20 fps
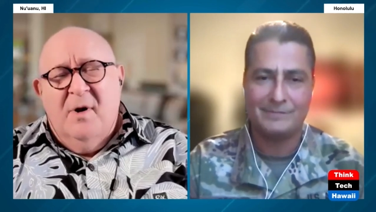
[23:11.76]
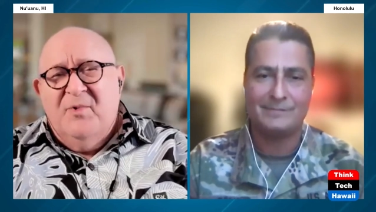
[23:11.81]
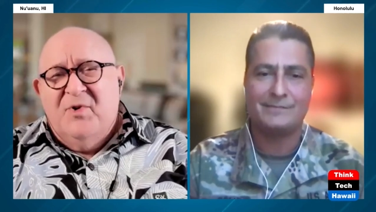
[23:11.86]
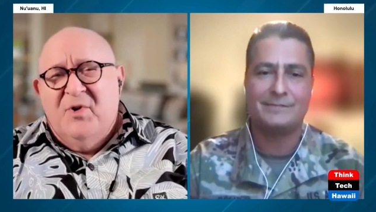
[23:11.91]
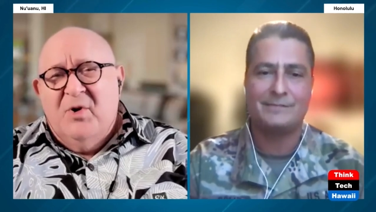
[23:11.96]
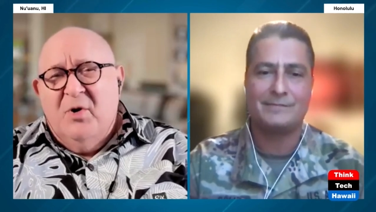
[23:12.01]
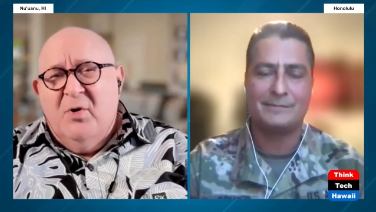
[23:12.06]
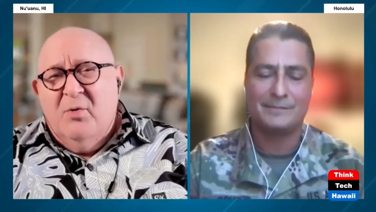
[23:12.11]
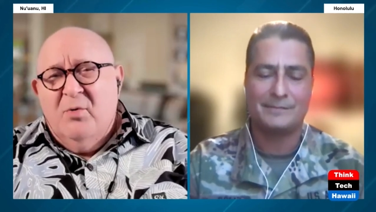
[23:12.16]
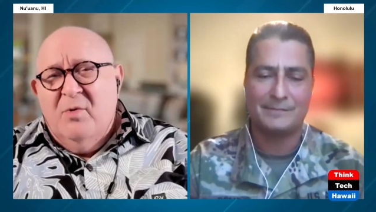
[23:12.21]

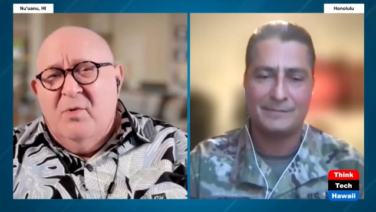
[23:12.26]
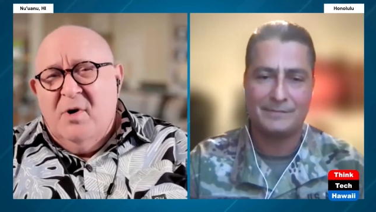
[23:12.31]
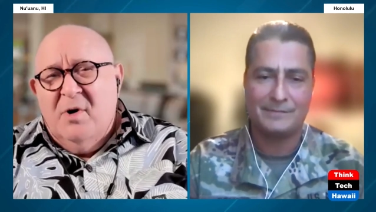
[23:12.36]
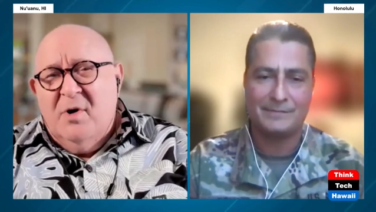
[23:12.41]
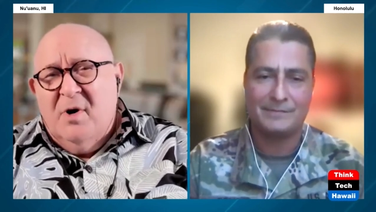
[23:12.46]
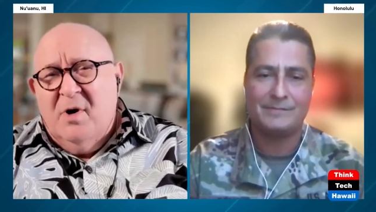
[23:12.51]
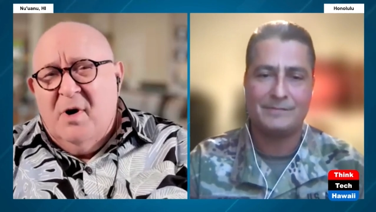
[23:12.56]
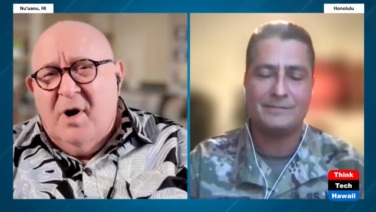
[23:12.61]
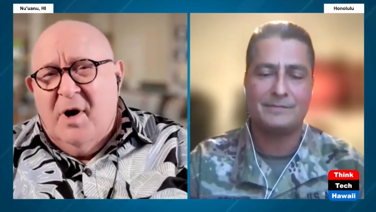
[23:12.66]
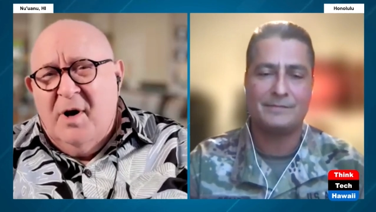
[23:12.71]
Speaker 1: So
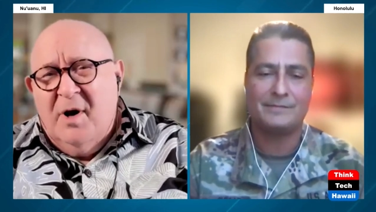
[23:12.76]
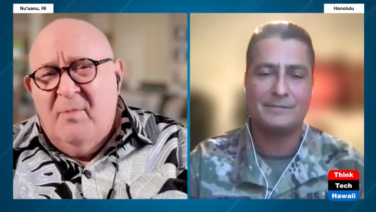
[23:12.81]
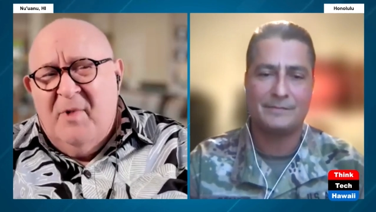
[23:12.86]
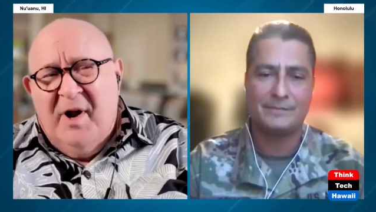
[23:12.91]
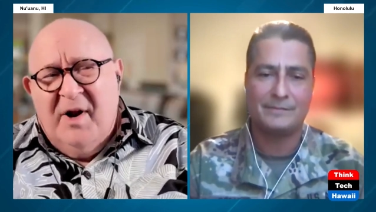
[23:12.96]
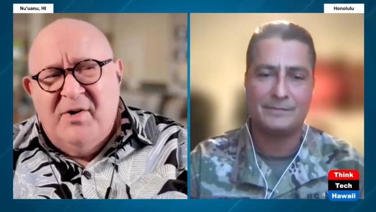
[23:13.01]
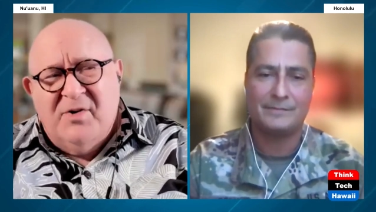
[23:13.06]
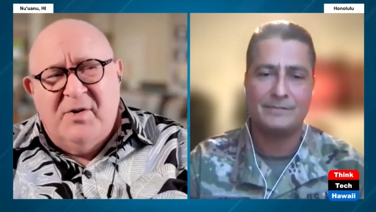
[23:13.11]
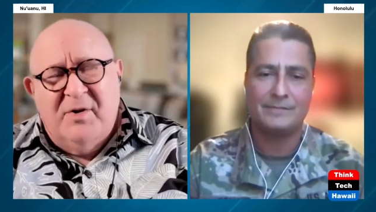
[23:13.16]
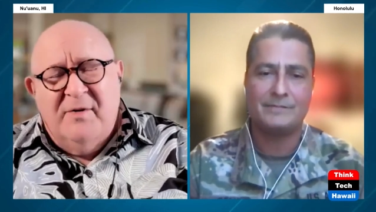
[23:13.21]
I
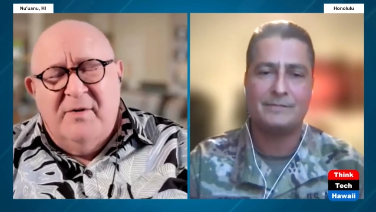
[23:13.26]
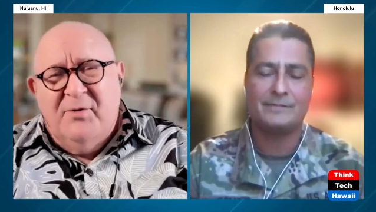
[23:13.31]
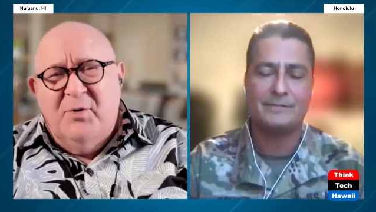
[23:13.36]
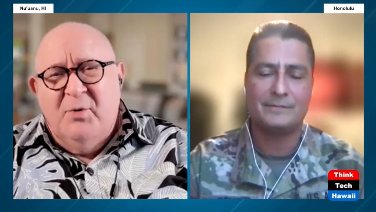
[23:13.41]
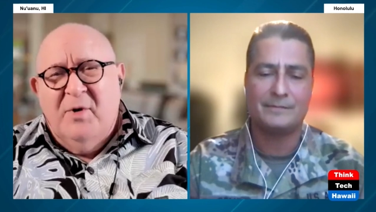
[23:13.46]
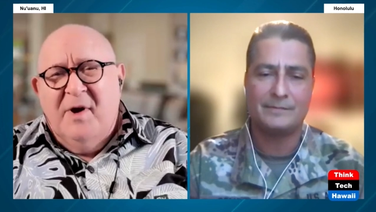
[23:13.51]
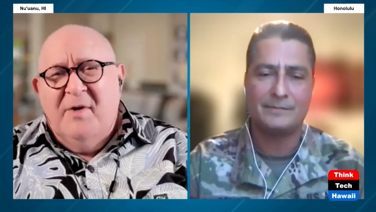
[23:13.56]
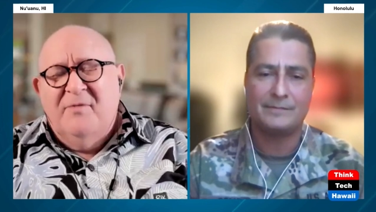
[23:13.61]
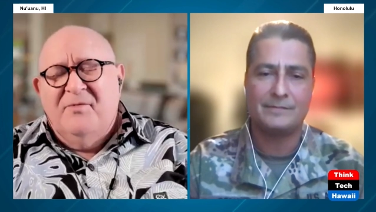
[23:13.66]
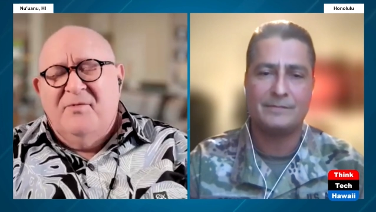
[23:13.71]
imagine if
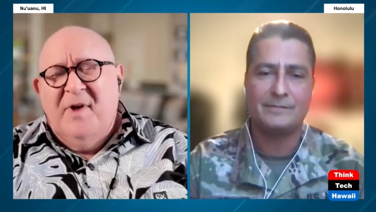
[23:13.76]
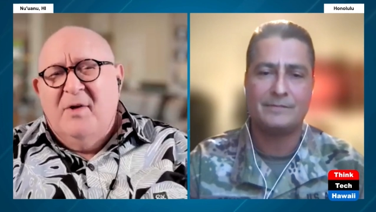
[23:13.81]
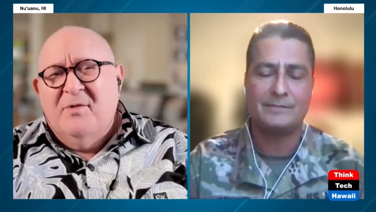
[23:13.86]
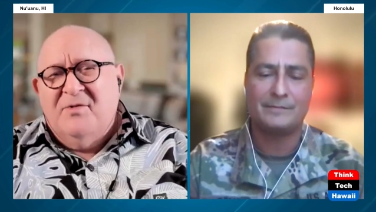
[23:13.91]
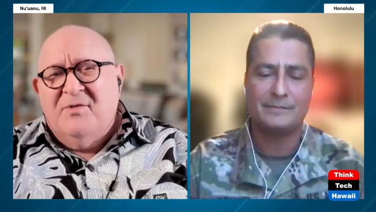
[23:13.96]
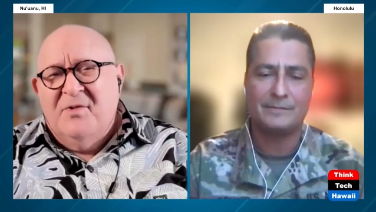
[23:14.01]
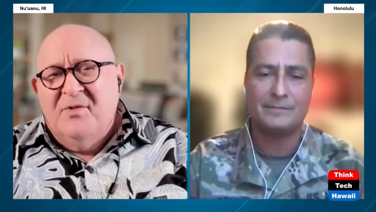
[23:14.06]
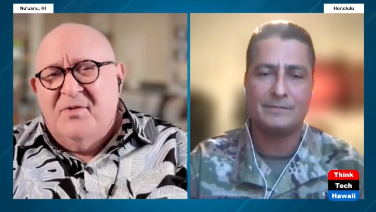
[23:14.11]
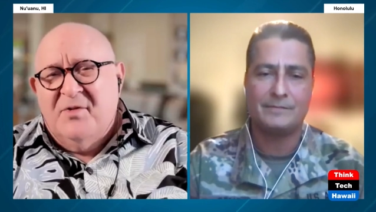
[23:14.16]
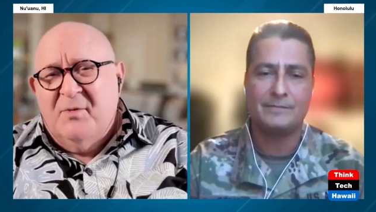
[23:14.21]
you have
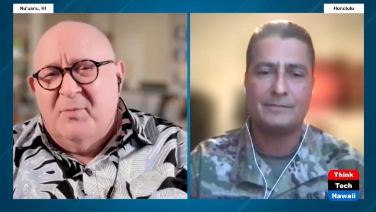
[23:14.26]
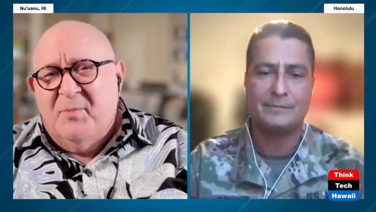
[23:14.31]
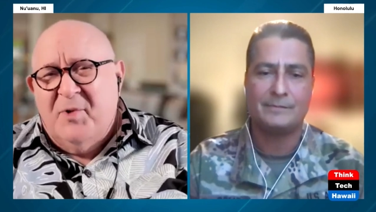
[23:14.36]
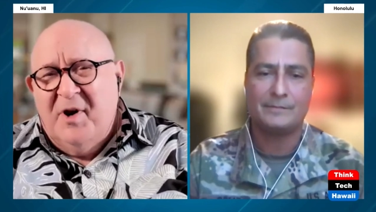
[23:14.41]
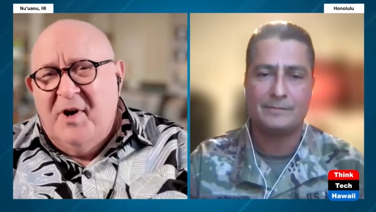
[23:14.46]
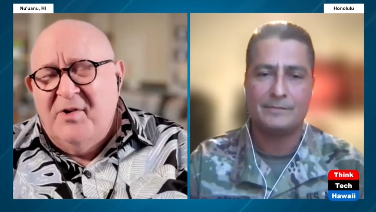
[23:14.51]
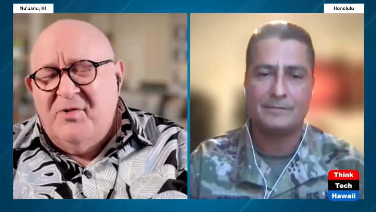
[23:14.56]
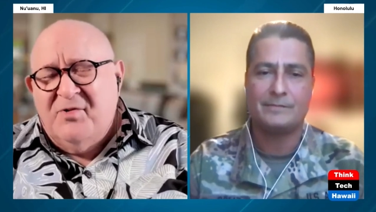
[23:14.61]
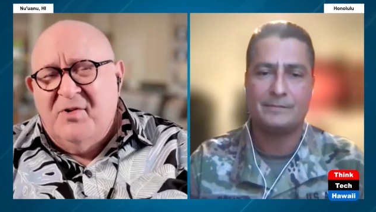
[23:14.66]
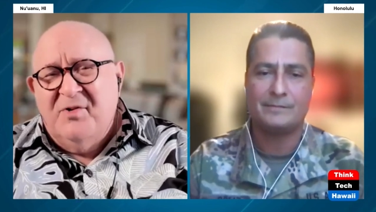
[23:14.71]
thousands of
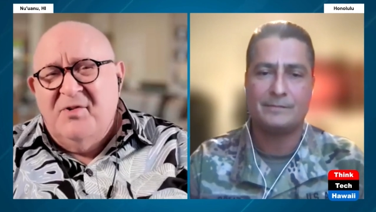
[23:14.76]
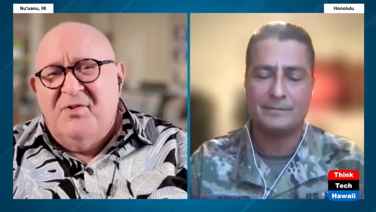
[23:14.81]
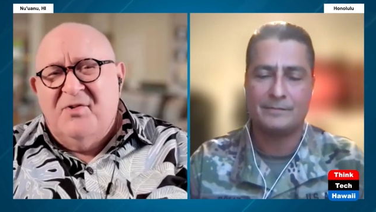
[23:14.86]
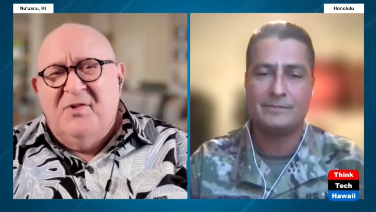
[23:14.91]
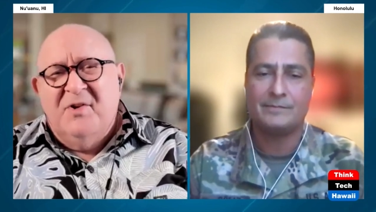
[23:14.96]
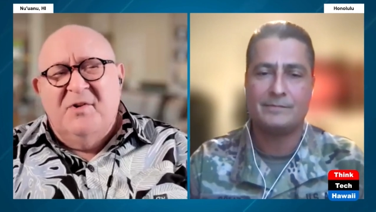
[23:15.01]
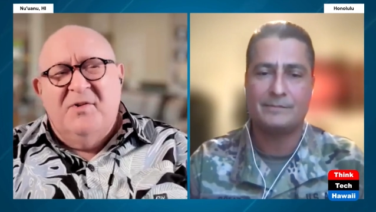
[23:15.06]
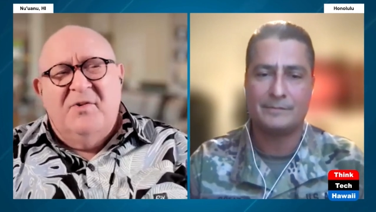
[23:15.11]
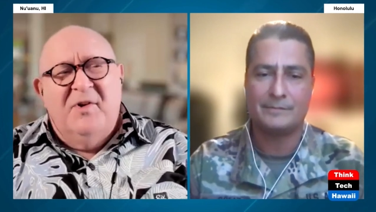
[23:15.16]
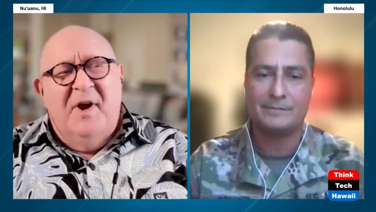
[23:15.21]

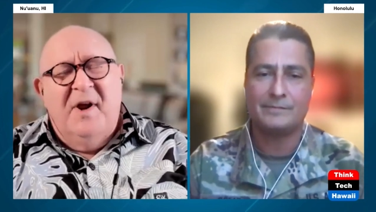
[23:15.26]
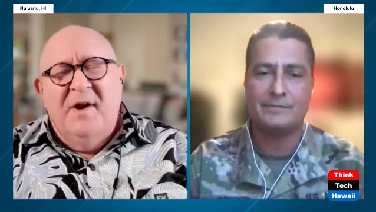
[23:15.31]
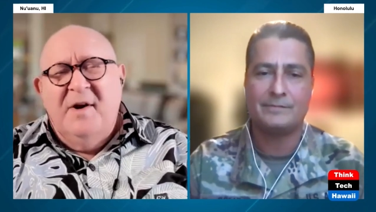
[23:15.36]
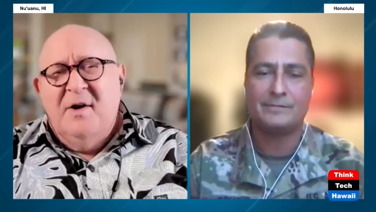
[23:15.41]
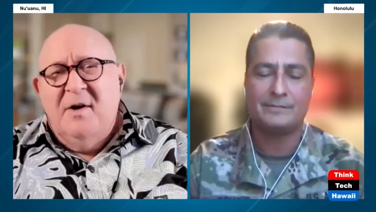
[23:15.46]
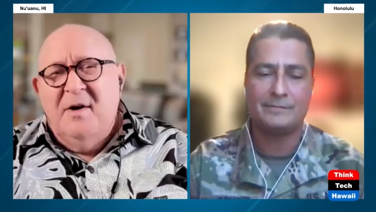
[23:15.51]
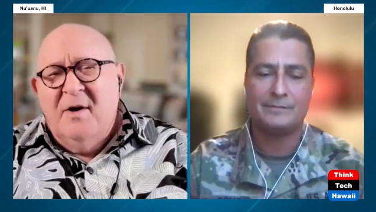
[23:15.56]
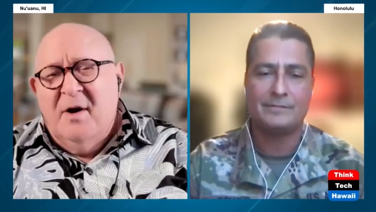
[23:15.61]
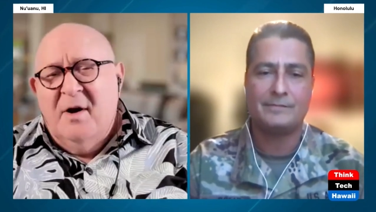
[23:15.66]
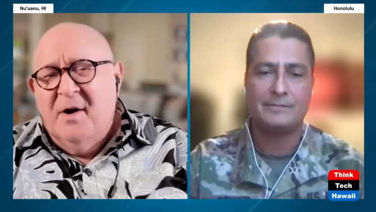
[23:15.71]
patients, the
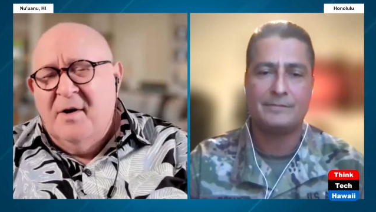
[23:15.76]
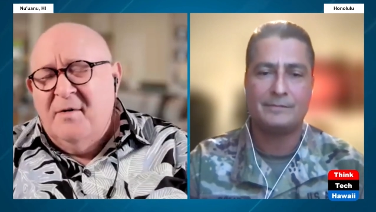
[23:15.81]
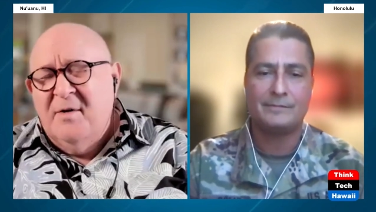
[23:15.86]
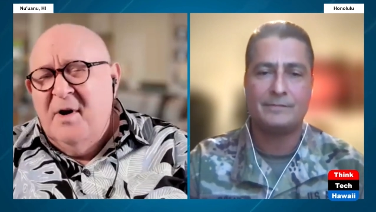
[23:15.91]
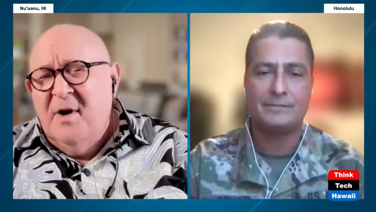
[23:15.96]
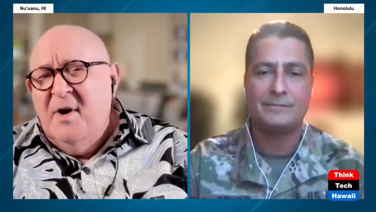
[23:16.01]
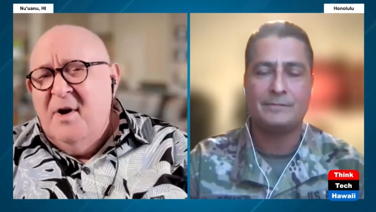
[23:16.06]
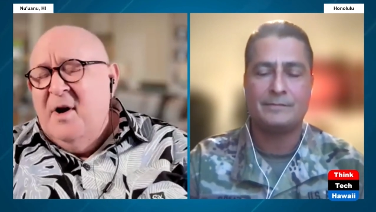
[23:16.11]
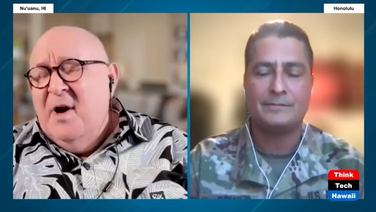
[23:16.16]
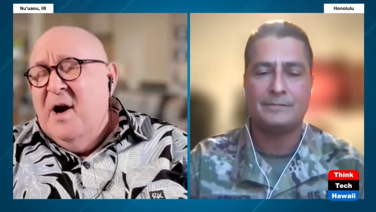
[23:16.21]
data on